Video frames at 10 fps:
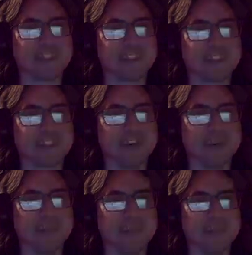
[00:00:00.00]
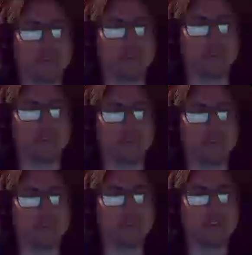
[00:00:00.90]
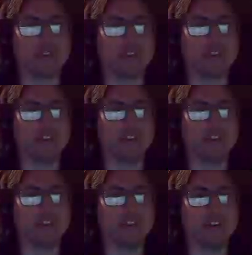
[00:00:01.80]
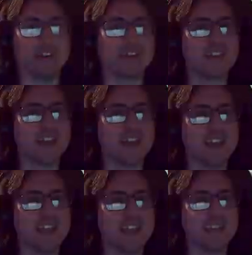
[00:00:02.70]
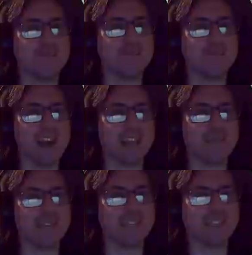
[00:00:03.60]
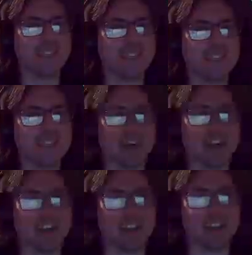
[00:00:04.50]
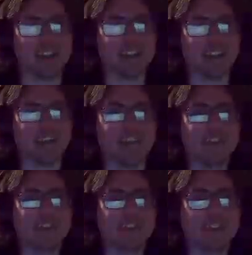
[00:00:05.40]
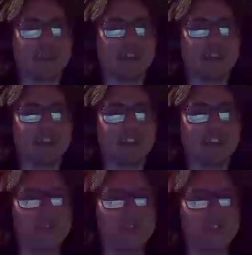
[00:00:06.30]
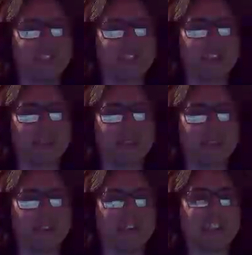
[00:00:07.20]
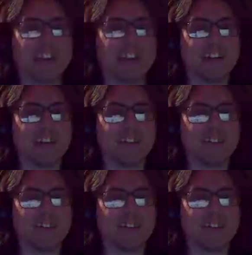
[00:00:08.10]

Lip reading: at the top and bottom, and then these red bits at the sides. So I think we need to go and investigate what those are.